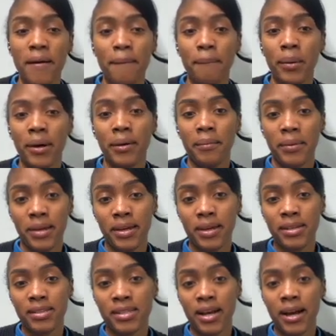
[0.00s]
but
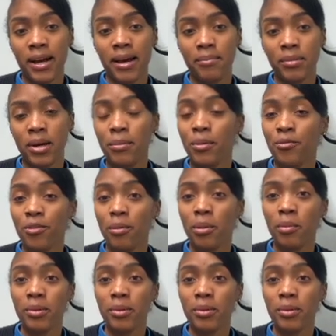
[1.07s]
because I'm coming from a